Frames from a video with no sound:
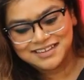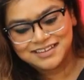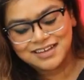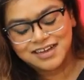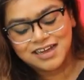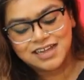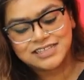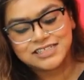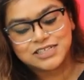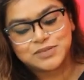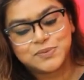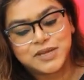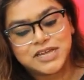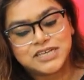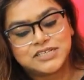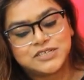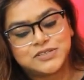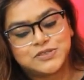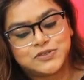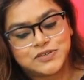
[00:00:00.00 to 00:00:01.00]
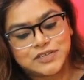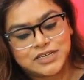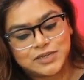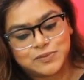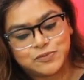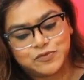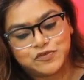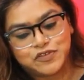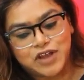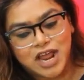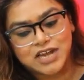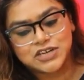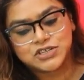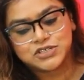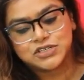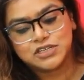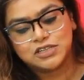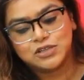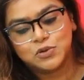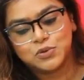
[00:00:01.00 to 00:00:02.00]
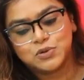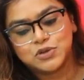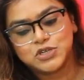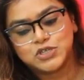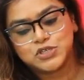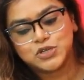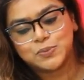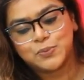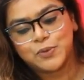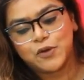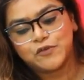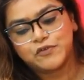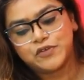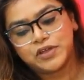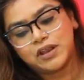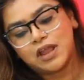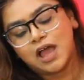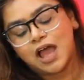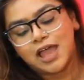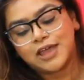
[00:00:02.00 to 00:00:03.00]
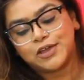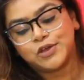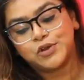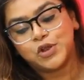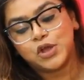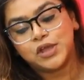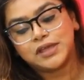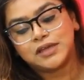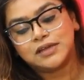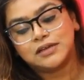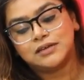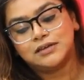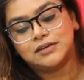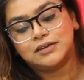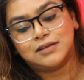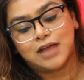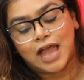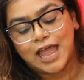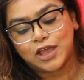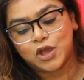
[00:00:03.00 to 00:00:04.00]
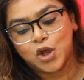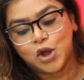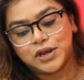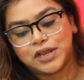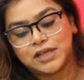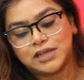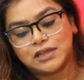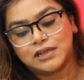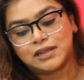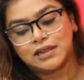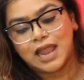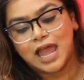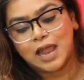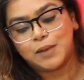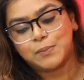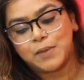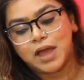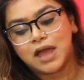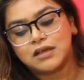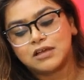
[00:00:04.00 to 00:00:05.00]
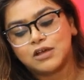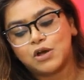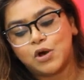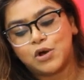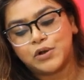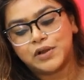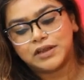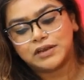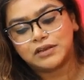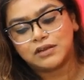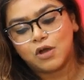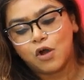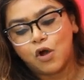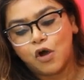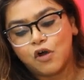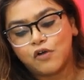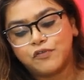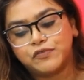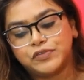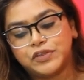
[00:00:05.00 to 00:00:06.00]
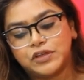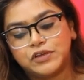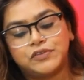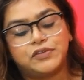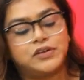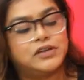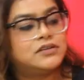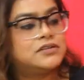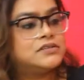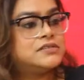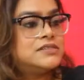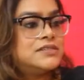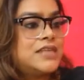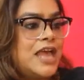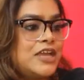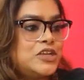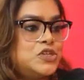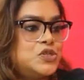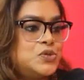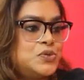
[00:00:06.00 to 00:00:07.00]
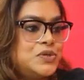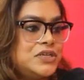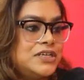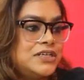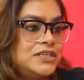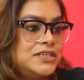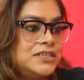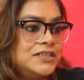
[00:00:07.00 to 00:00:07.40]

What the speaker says: The ultimate dream, fractional ownership of an iconic landmark or an off-the-grid sanctuary?